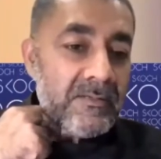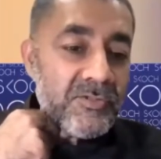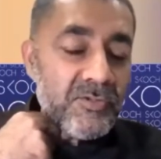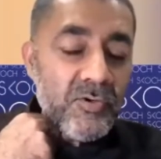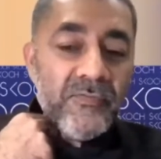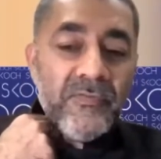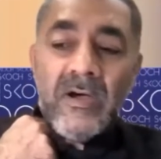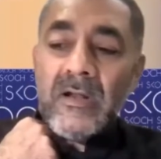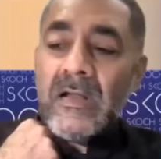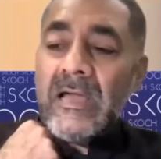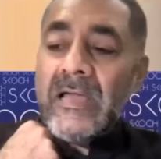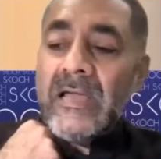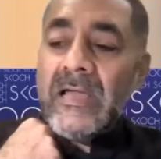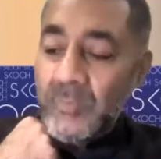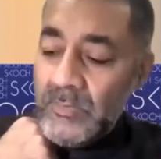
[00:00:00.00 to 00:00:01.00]
so far
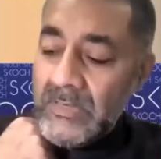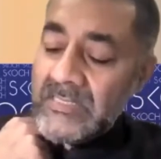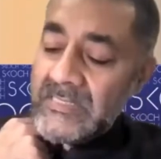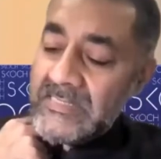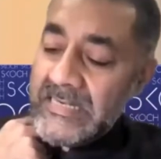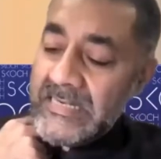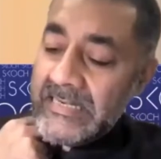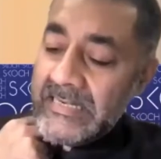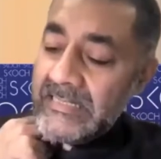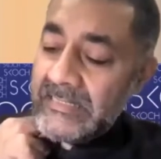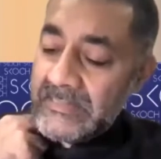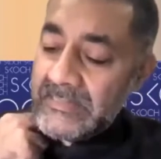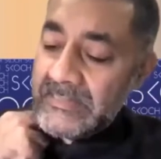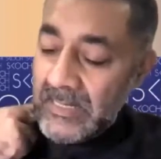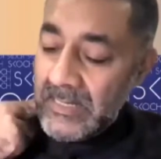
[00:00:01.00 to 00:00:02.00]
I do understand
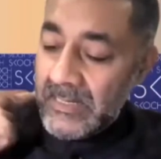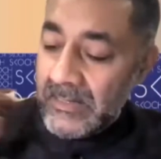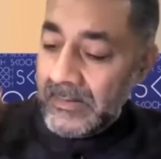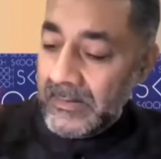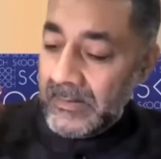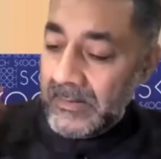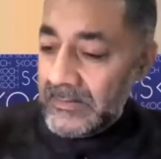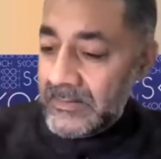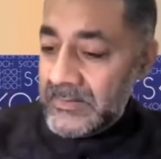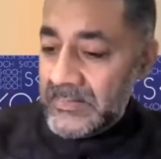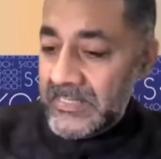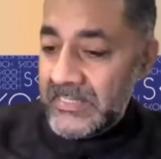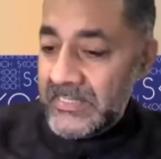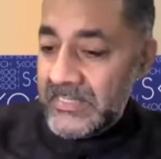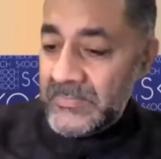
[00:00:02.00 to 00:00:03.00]
that the
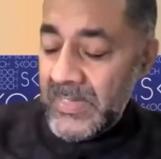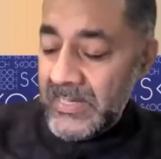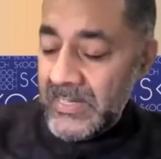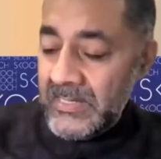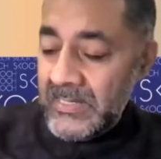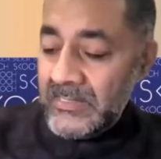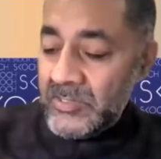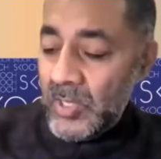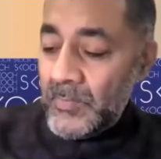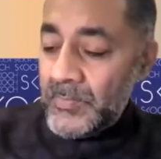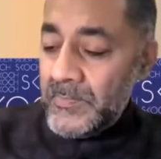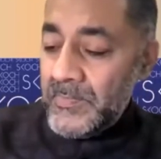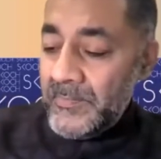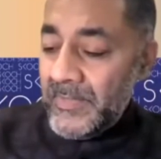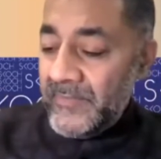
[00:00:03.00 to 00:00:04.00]
state is making its
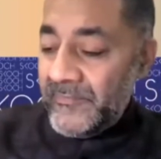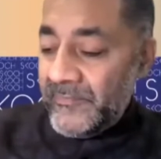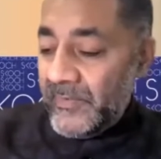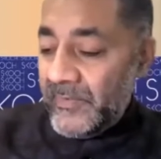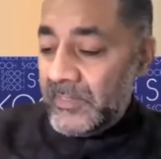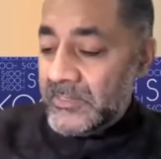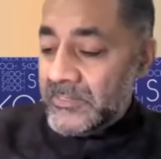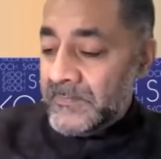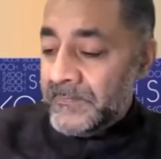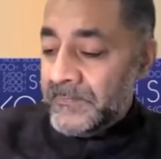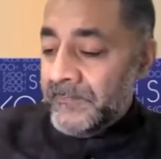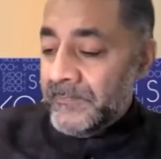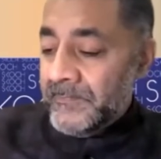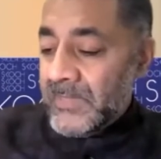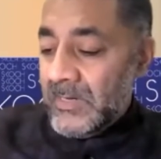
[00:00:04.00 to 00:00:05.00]
optimum efforts,
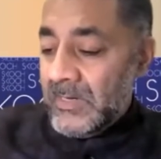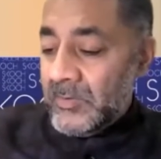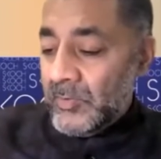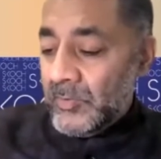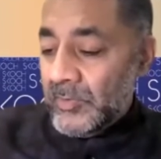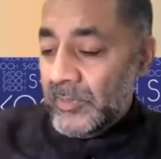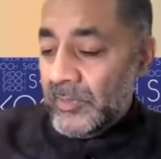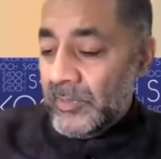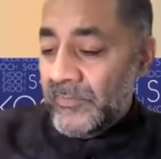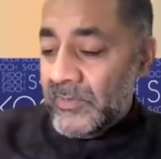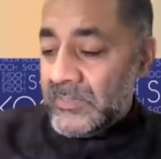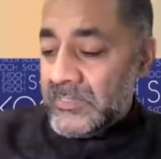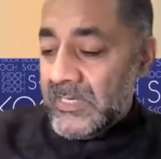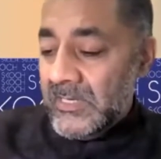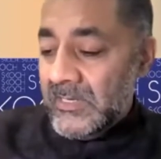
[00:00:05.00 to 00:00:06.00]
not only
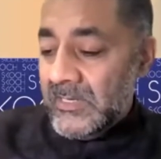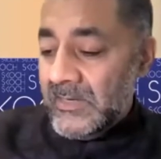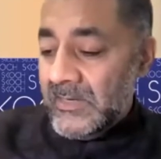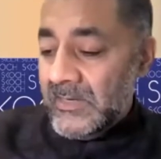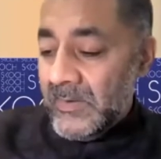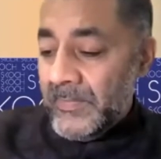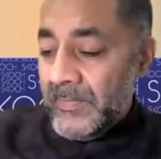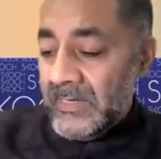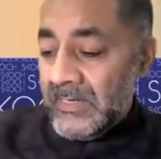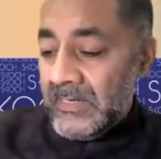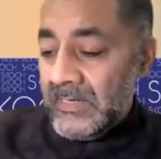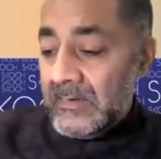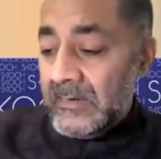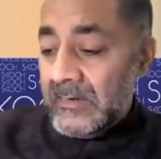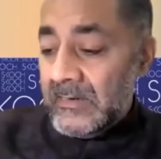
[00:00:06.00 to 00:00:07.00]
for skill development
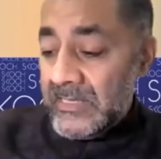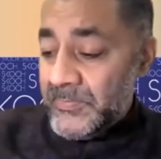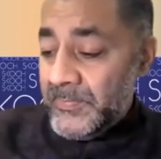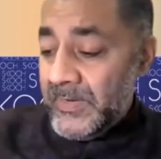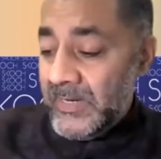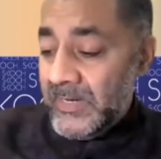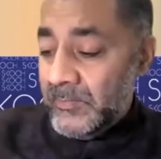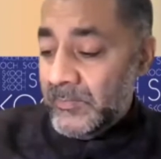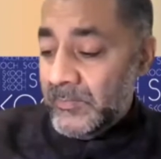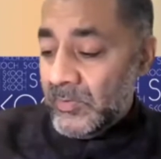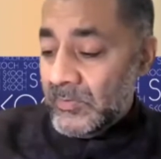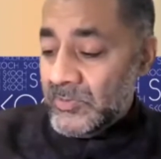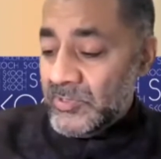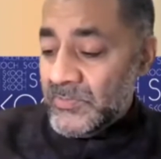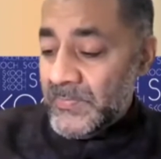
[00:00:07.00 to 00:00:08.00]
and enhancement, but
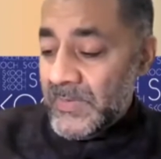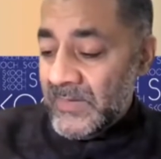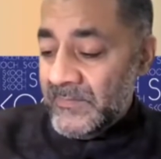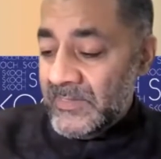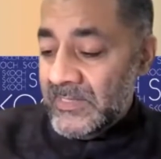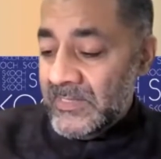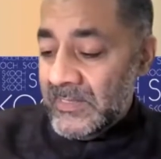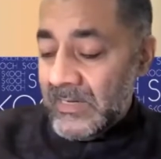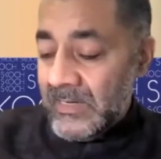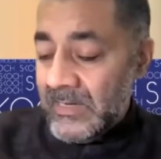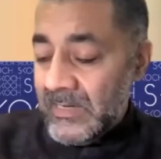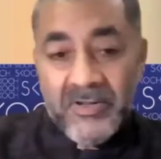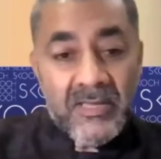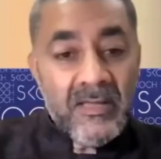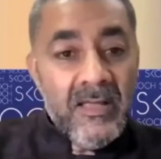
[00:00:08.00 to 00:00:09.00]
also speaking with the
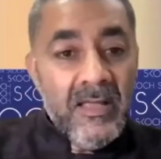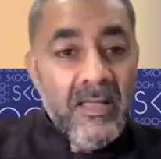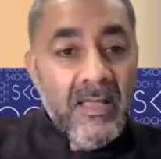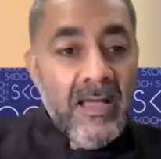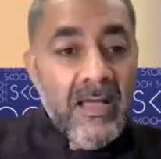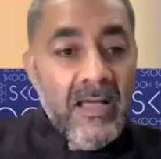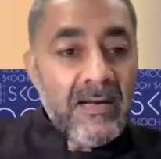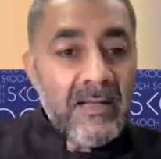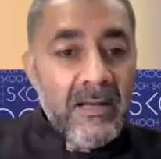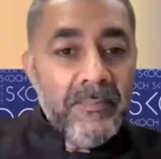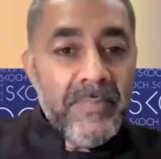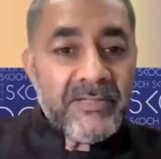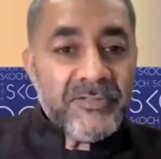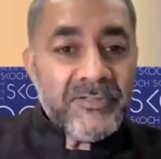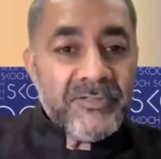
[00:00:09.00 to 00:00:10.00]
industry. I'll
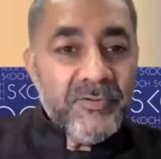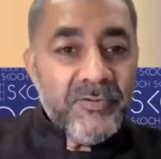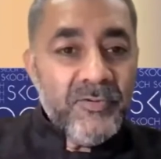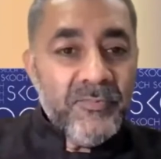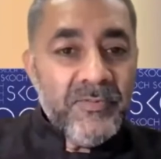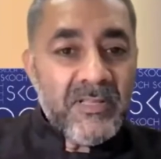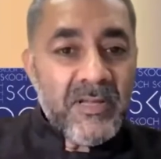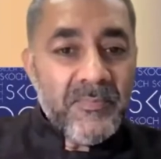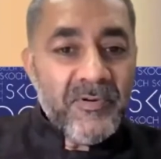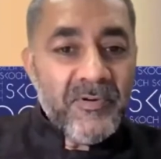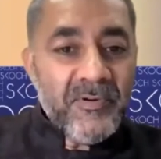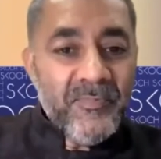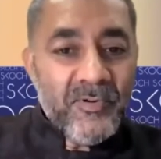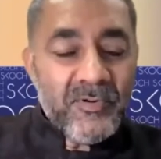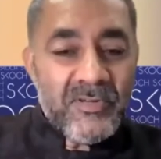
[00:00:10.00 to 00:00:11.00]
come back to you with a couple
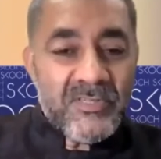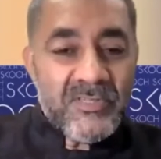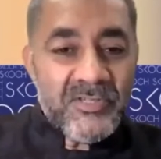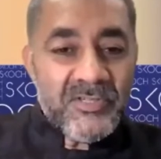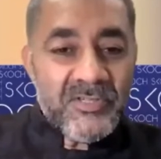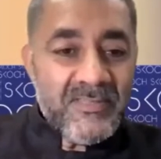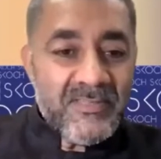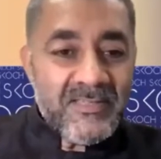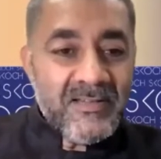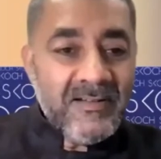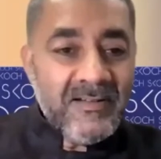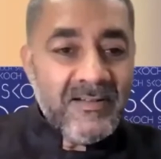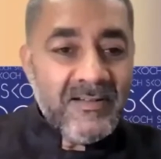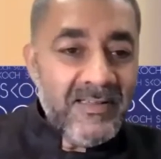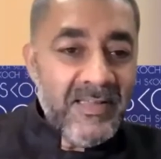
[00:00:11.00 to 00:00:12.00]
of more questions
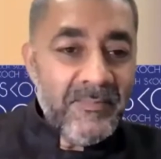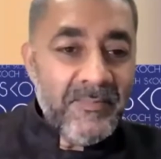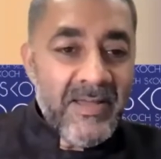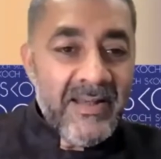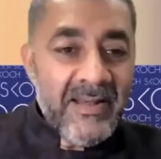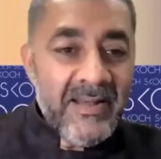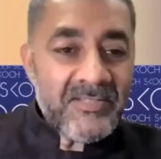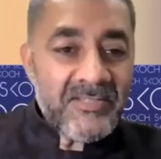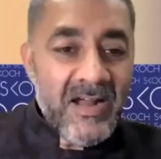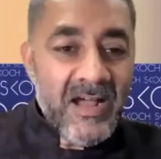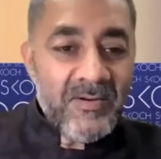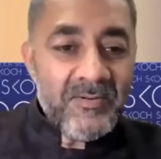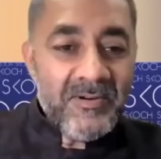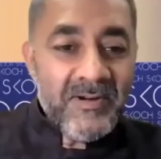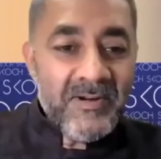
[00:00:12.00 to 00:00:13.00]
in my next
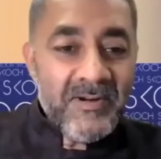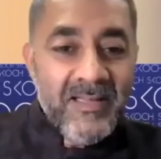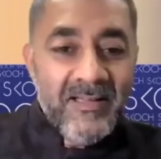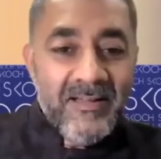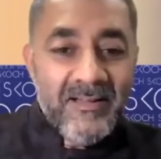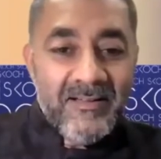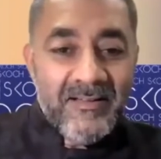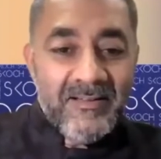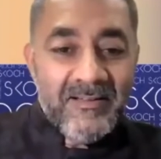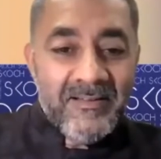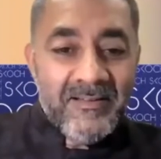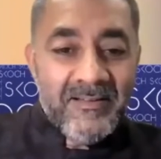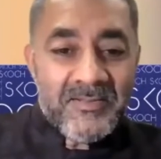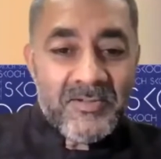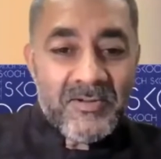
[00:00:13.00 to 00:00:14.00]
round.
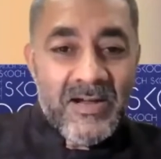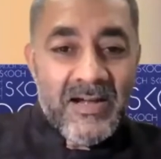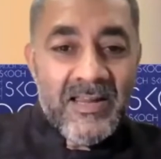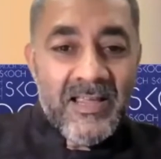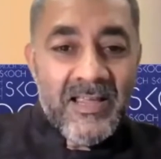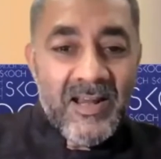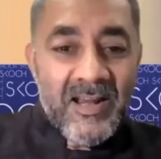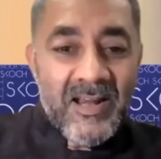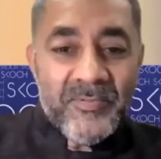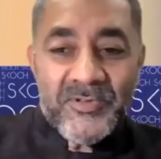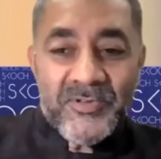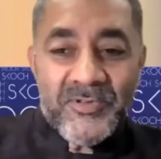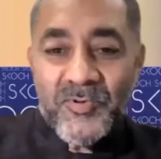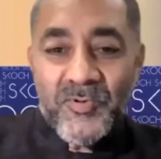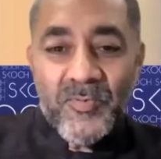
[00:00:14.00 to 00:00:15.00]
Kindly allow me
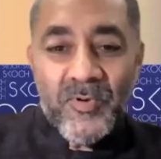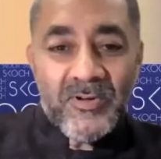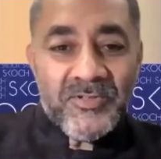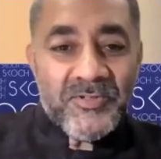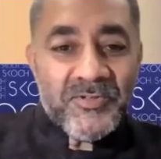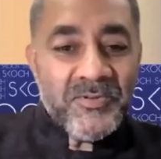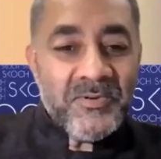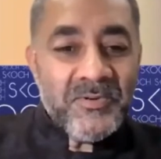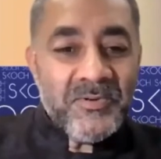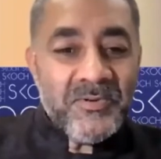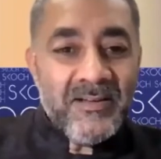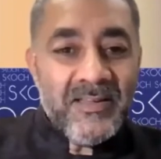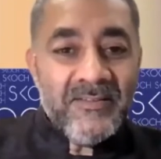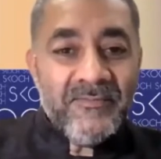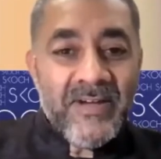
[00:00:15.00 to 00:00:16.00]
to move on
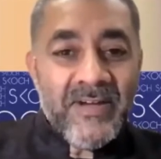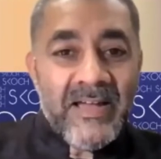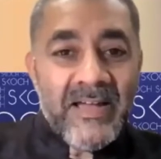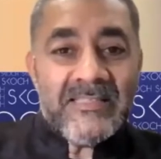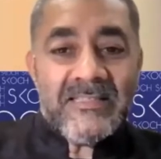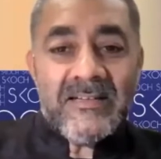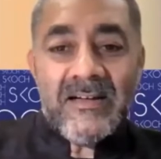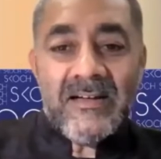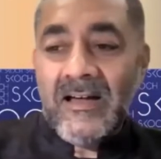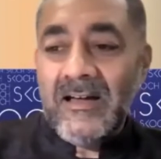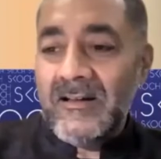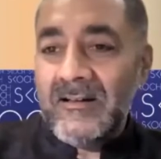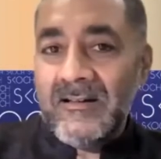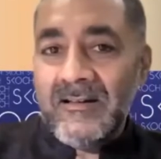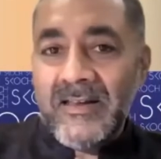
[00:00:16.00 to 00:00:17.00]
to invite
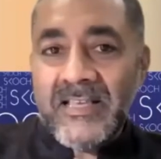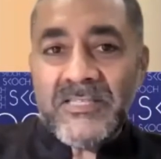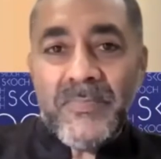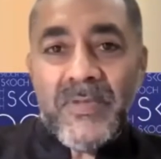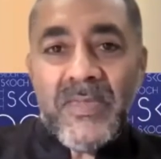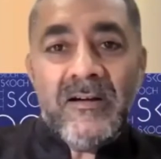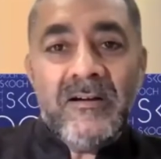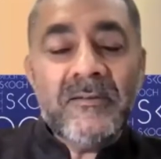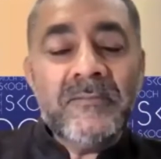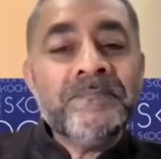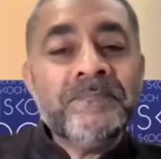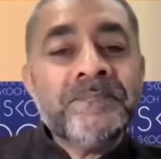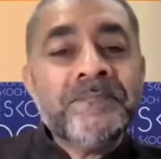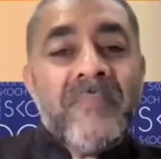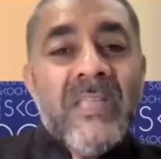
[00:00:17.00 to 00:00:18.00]
our next speaker.
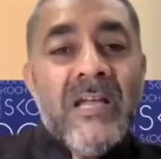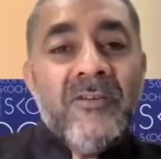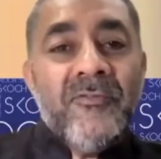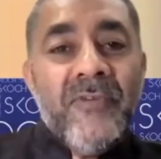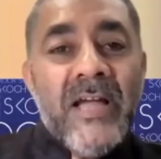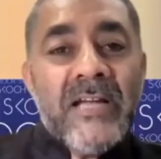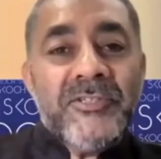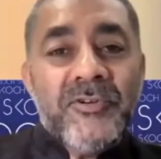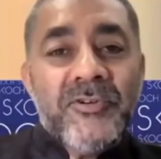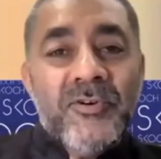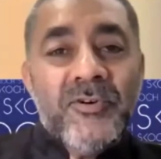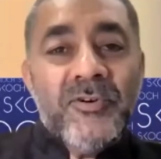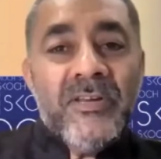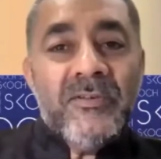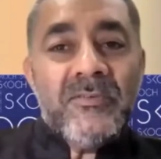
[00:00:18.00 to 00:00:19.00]
In fact,
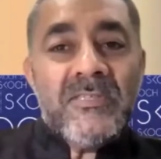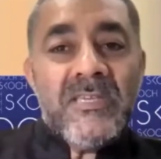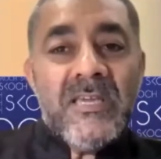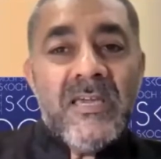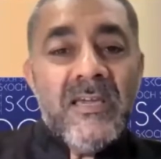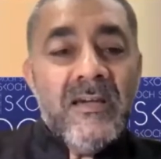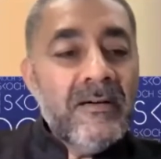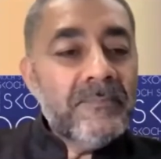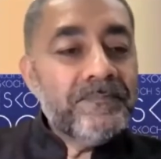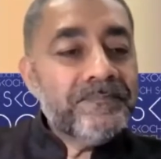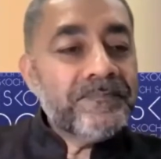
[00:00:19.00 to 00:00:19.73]
when you say